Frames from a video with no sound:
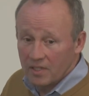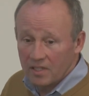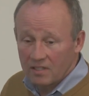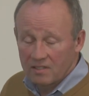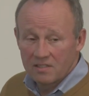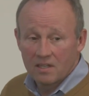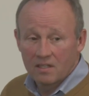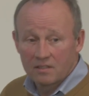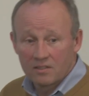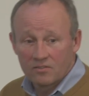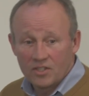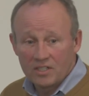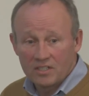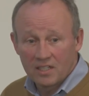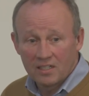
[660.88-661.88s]
it's not the
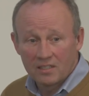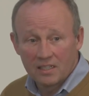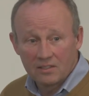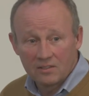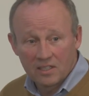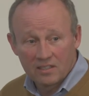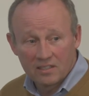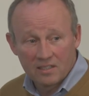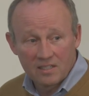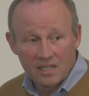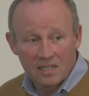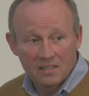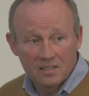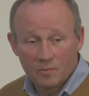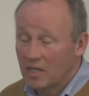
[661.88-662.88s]
retail outlet, it's
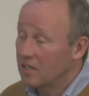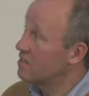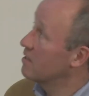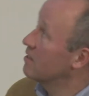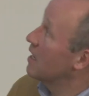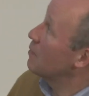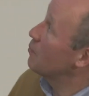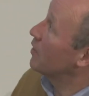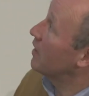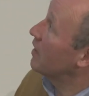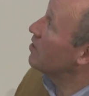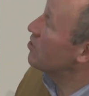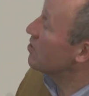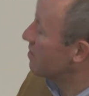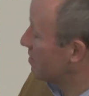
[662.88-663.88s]
health and medicine
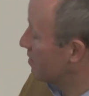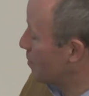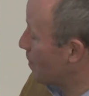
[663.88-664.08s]
applications.